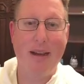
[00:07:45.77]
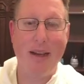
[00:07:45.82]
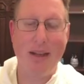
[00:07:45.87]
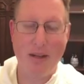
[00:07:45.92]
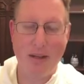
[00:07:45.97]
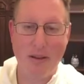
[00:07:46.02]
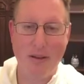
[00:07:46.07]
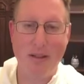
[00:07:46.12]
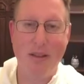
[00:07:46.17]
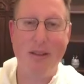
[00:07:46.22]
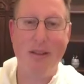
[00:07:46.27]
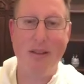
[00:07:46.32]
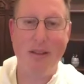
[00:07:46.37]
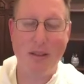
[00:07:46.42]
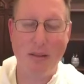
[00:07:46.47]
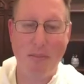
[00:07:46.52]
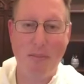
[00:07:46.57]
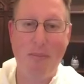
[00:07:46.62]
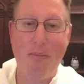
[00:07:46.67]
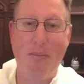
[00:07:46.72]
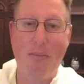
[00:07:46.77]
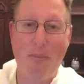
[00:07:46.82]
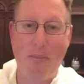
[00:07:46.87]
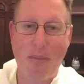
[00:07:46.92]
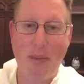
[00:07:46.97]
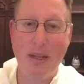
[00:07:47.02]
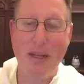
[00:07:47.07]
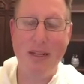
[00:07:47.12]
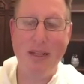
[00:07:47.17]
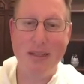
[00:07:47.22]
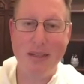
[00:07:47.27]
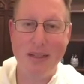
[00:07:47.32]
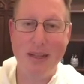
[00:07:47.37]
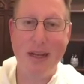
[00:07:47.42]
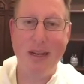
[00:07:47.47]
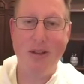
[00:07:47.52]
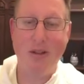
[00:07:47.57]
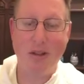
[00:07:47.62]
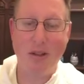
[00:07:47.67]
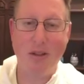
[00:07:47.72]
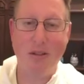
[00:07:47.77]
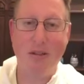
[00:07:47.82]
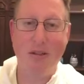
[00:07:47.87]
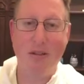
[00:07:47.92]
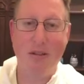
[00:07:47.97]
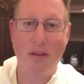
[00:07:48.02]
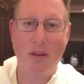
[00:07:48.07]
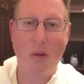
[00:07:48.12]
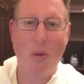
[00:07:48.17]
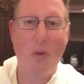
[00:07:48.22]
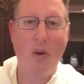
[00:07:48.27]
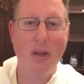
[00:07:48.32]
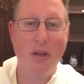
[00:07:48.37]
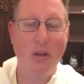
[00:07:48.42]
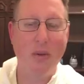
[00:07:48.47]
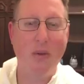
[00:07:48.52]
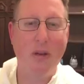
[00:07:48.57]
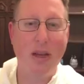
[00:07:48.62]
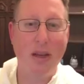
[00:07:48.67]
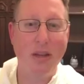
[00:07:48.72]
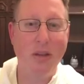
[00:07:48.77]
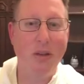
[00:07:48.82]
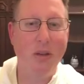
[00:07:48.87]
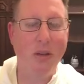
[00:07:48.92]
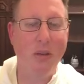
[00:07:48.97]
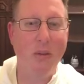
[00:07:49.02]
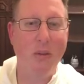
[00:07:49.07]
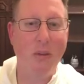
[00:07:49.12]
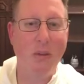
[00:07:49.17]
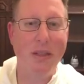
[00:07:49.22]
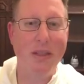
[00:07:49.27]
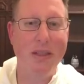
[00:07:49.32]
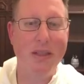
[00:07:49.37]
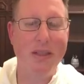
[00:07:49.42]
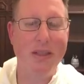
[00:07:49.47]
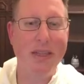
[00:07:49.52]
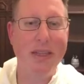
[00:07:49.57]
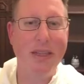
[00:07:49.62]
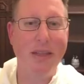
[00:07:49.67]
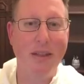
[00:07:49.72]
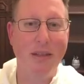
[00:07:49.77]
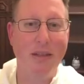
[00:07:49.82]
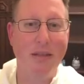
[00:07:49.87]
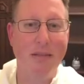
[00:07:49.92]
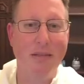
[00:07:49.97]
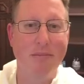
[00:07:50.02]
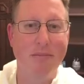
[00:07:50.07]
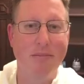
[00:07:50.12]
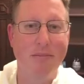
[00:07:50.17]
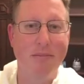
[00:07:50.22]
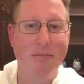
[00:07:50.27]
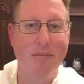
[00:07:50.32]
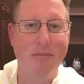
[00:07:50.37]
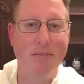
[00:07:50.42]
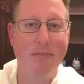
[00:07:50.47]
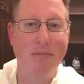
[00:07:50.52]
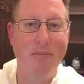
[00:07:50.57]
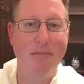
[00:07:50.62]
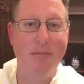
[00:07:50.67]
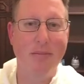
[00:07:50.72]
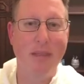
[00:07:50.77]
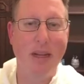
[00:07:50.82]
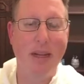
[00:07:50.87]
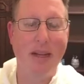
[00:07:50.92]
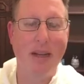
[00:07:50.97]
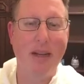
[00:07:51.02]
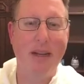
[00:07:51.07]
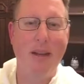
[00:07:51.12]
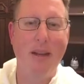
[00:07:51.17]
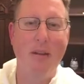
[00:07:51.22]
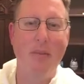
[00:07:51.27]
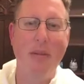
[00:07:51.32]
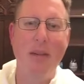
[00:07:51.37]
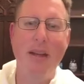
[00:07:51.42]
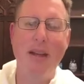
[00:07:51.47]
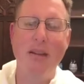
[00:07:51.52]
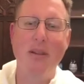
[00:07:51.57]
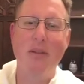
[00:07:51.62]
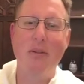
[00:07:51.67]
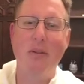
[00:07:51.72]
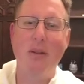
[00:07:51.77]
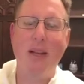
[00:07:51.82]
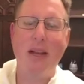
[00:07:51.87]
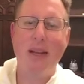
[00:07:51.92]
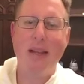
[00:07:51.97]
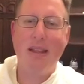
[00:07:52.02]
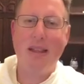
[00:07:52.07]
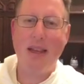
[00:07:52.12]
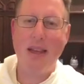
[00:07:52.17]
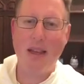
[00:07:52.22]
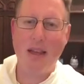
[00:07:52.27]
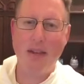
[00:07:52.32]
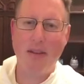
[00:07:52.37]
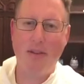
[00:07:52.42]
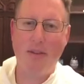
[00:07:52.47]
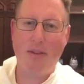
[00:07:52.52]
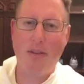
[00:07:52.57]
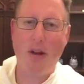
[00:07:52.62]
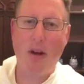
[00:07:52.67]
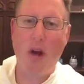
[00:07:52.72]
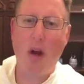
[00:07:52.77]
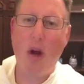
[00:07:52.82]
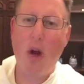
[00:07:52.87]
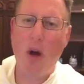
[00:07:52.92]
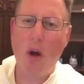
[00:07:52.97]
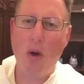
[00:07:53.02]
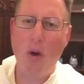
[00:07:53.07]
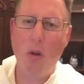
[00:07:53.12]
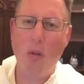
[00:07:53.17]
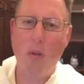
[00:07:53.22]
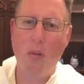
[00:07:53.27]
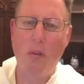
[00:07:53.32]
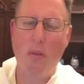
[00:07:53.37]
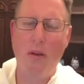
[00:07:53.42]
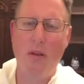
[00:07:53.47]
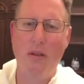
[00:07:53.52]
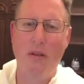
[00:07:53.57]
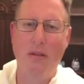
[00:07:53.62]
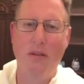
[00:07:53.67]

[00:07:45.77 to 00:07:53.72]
I know this is a big discussion. What do I do with sin? Because when I think of hope,